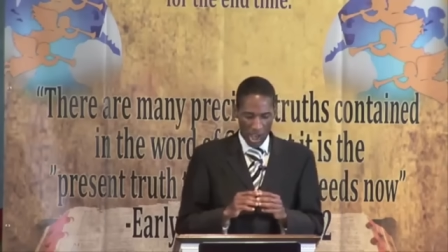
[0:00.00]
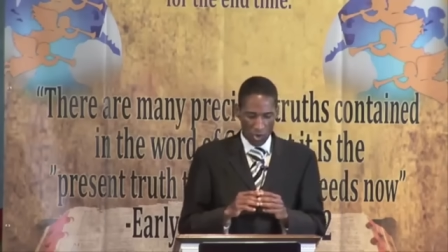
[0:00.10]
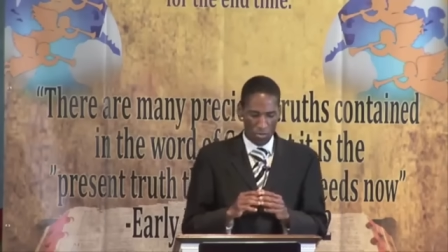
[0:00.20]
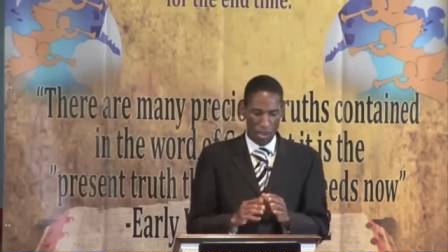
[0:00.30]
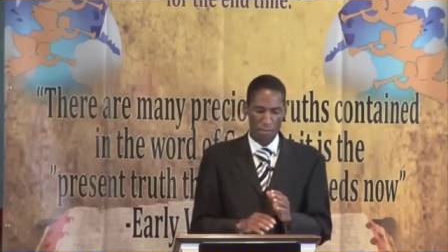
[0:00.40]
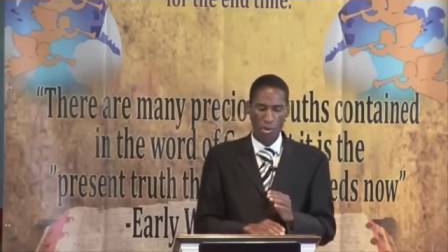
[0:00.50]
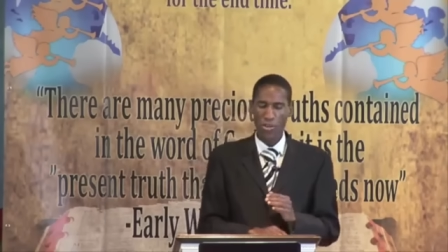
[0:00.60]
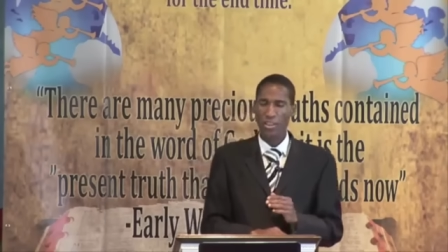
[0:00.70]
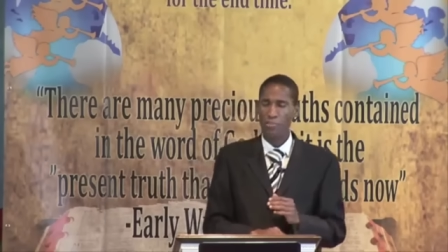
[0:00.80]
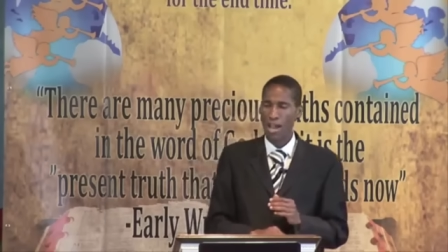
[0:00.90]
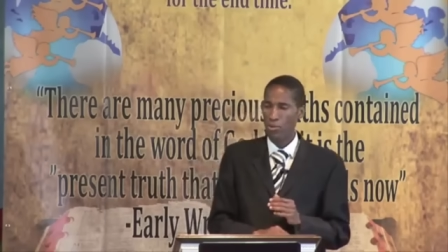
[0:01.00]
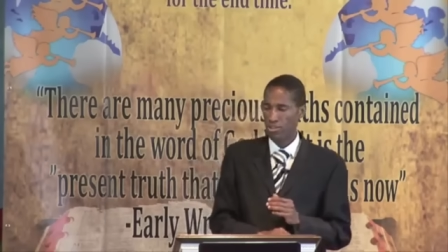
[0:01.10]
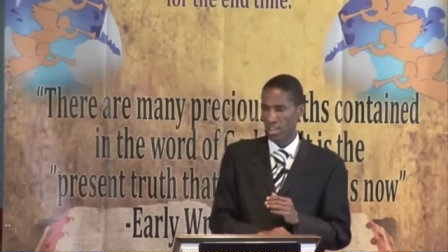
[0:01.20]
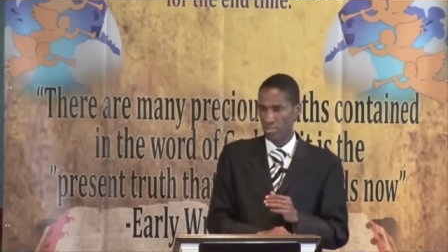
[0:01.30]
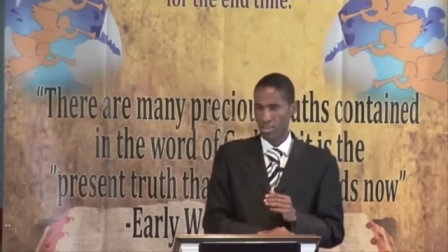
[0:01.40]
Remember what the Bible
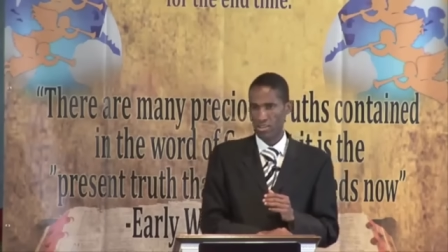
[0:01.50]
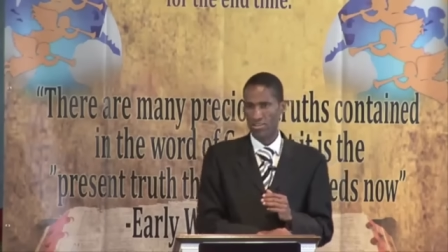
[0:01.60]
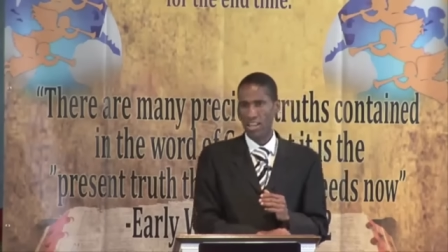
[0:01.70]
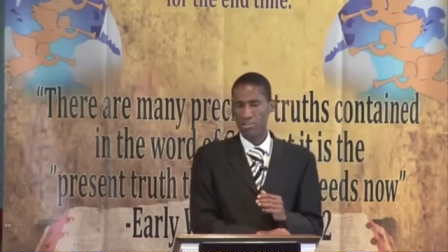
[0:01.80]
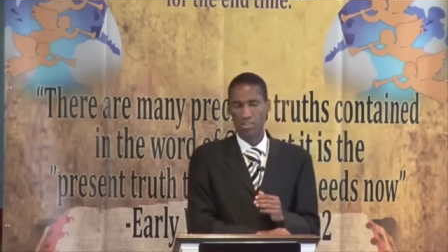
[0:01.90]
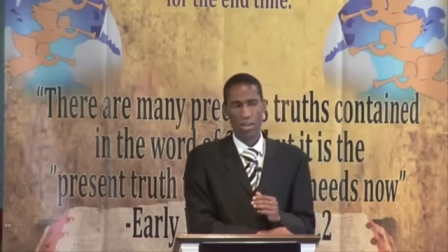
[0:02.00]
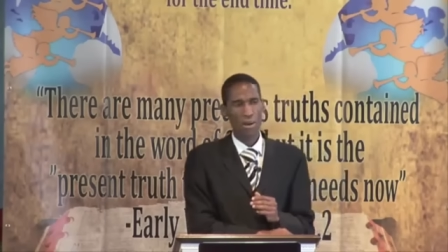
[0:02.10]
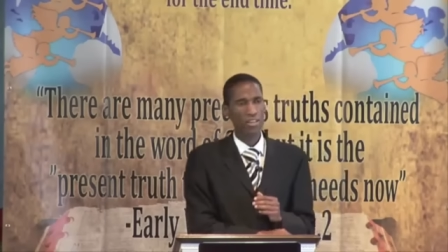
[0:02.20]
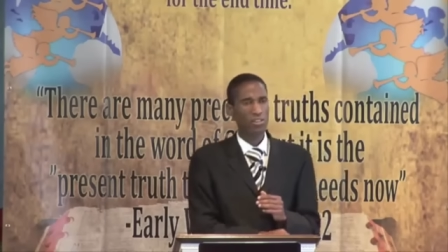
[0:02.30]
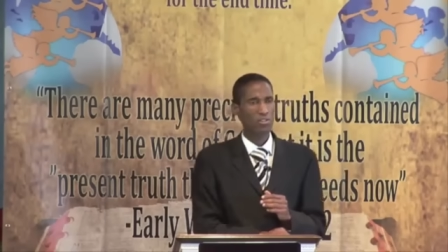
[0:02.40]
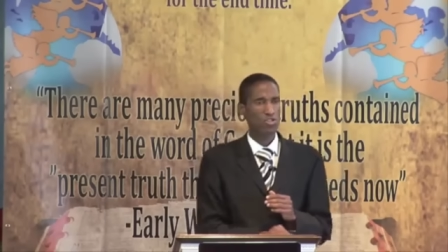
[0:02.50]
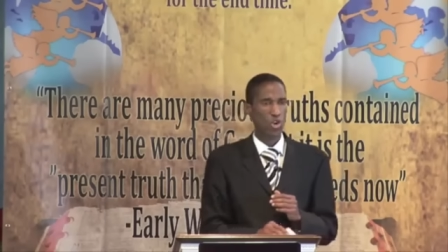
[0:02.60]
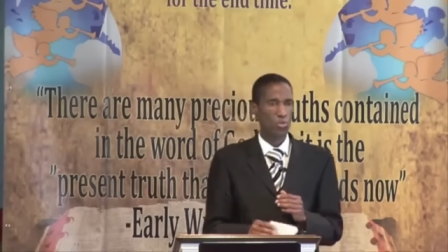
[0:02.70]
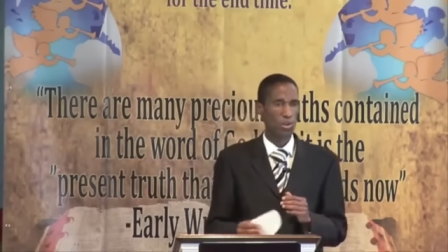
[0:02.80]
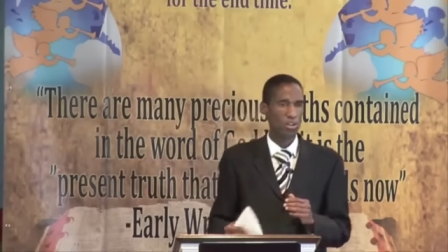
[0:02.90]
tells, uh, tells us about
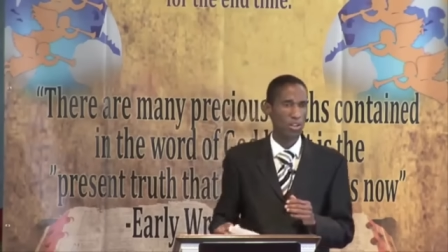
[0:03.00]
Job.